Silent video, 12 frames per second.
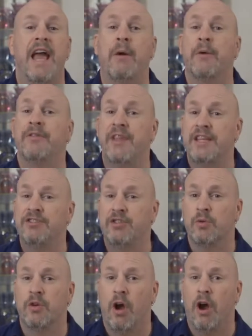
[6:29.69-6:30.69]
Now with these
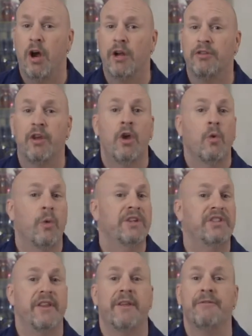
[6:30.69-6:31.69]
two cards, we
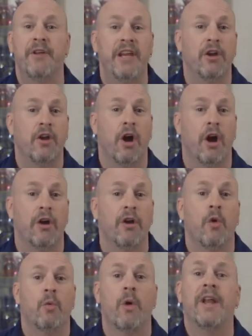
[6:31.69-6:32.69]
see the NVIDIA
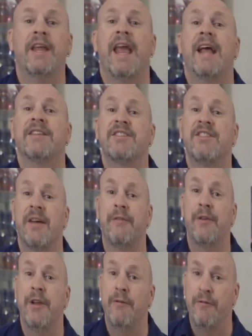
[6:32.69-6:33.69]
card running at
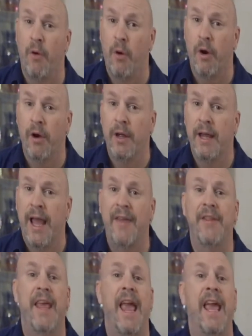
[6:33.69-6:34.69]
74
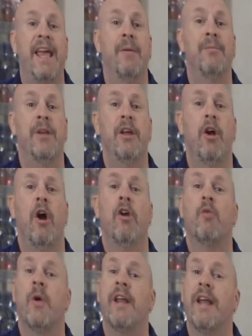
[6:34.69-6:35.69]
and the AMD
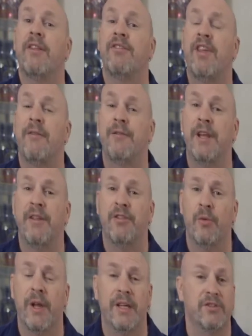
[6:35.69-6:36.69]
card running at
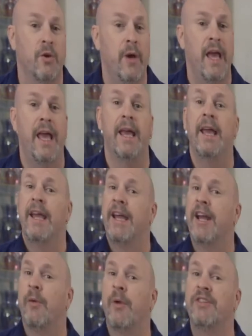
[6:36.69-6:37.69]
73. So hey,
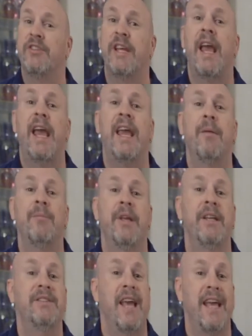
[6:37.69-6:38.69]
here we see
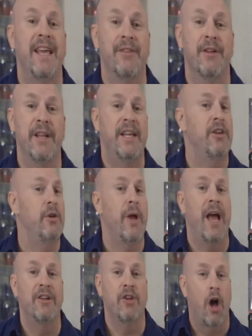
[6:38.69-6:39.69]
AMD taking the lead and you
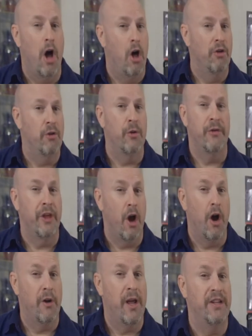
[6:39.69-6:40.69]
guys all know that the
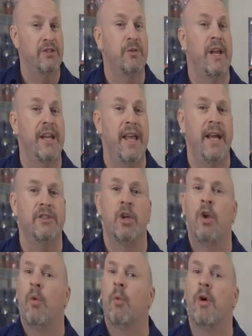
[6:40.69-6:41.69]
R9
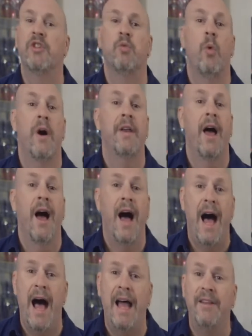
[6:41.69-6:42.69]
290X was one
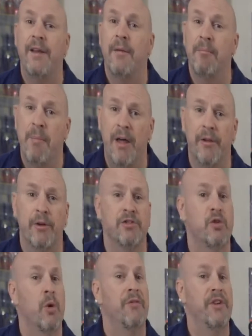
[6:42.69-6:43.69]
hot mother.
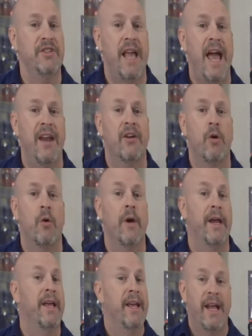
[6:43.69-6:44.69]
So in this
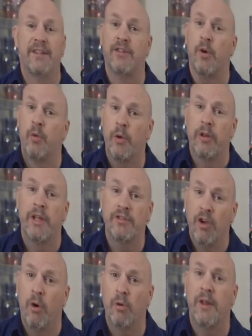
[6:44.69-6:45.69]
category, it's a really
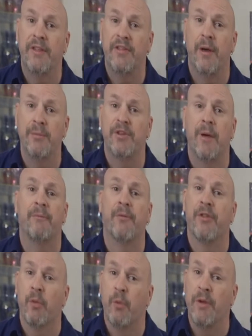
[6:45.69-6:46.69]
totally thumbs up
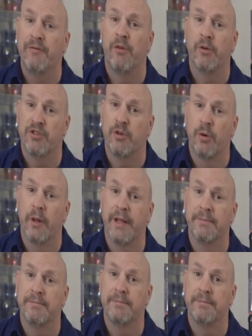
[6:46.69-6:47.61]
for the Windforce cooling.